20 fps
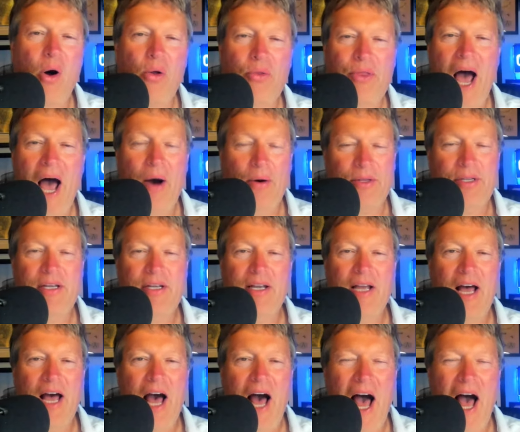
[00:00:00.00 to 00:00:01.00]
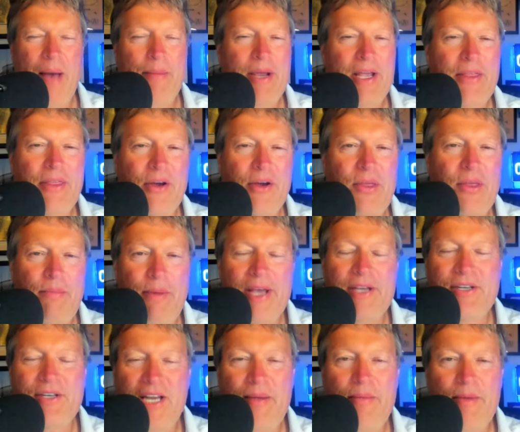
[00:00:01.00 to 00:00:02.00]
all doubt. I mean, they're the
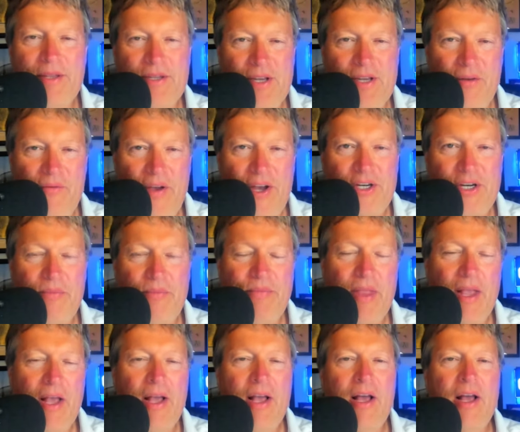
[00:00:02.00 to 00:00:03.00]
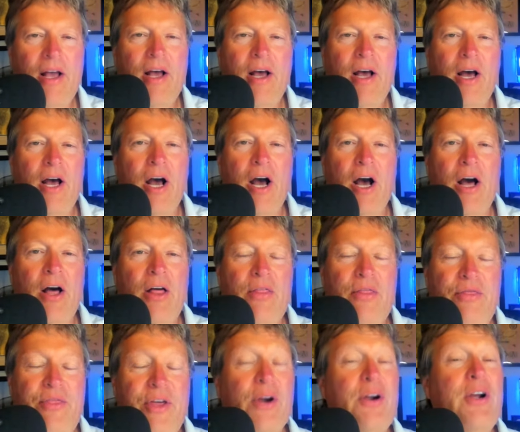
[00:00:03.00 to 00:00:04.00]
best team in this division.
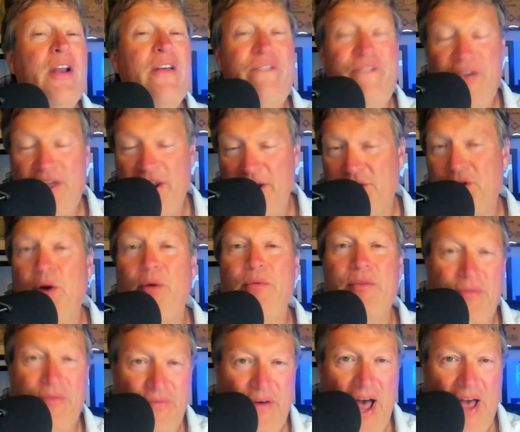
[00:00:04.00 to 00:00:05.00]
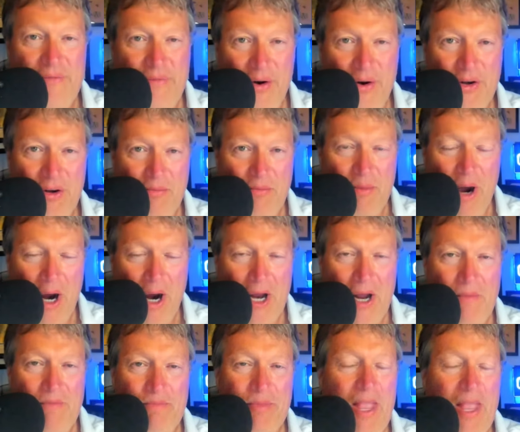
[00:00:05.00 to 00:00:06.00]
They're going to finish over the 500
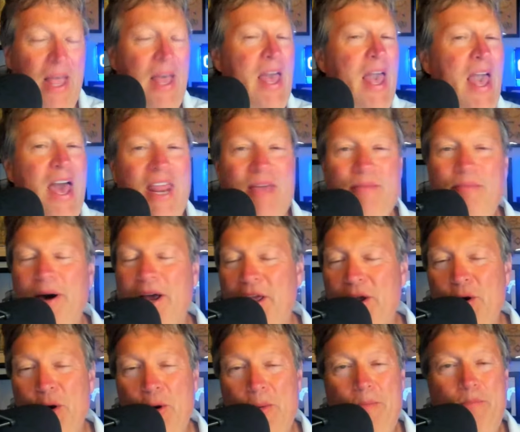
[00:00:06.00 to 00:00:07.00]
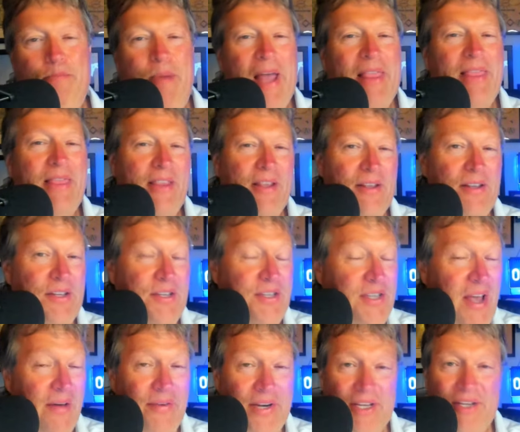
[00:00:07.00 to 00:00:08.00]
mark. Anybody who bet
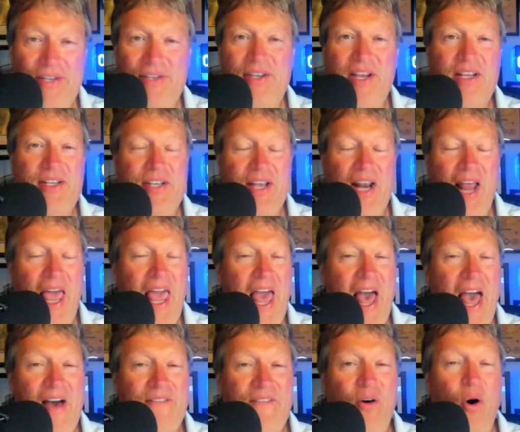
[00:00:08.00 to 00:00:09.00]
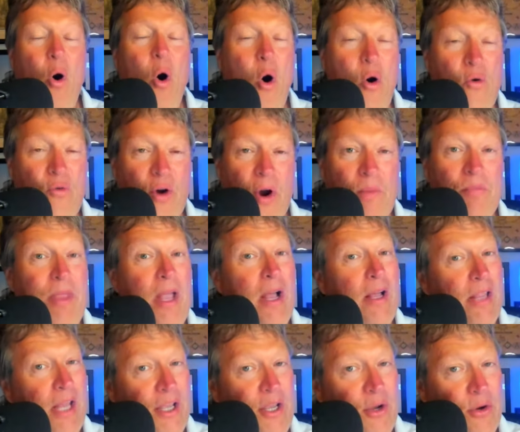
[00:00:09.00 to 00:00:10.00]
76 and a half over,
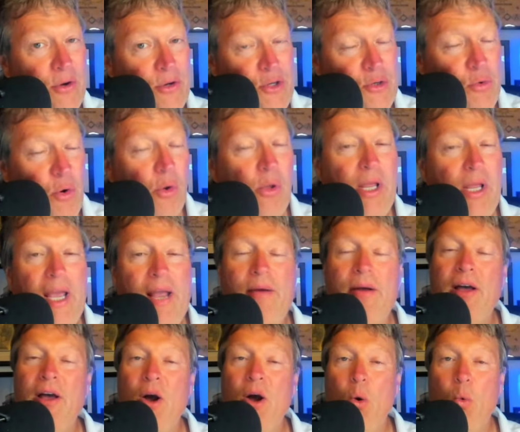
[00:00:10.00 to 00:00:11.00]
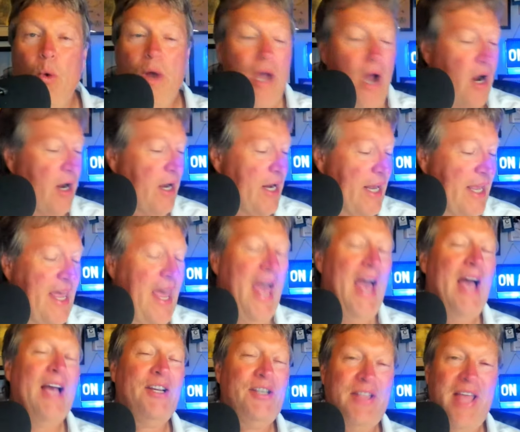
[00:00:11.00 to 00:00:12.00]
like yours truly, we are going to
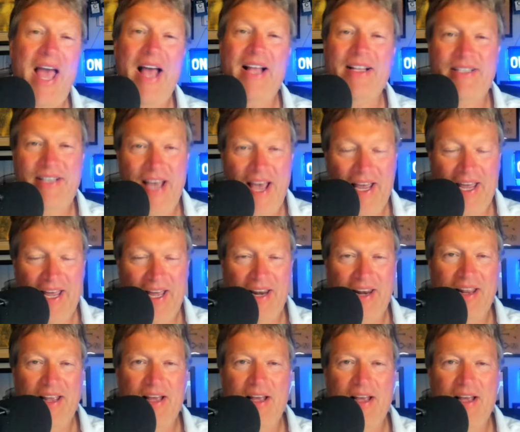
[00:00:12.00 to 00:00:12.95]
cash that ticket.